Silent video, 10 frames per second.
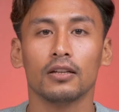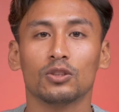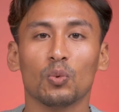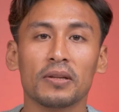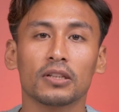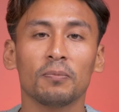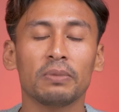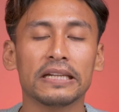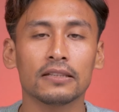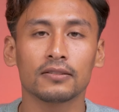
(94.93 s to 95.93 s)
So one of the
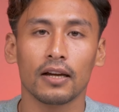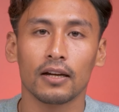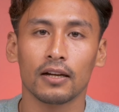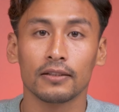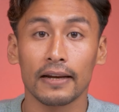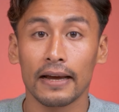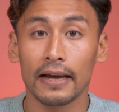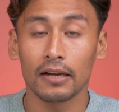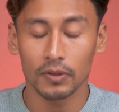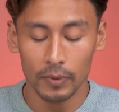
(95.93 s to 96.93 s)
complaints that I
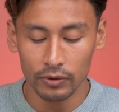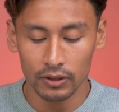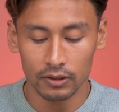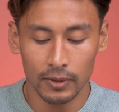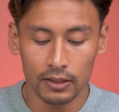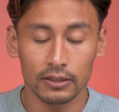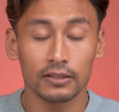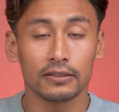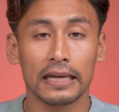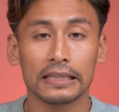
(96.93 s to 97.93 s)
have about this device
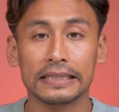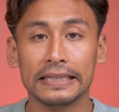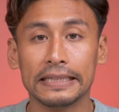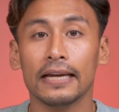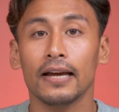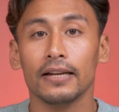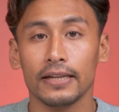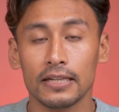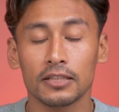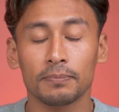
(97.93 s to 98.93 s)
is that the
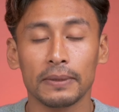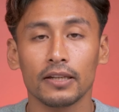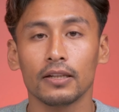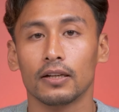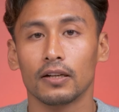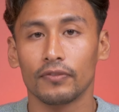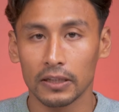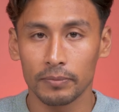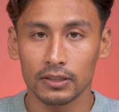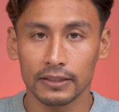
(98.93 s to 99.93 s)
in-display
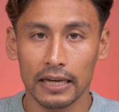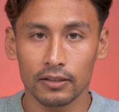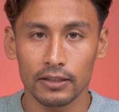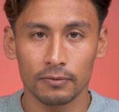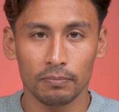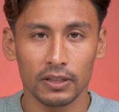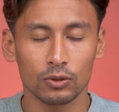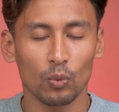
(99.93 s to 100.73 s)
fingerprint scanner is placed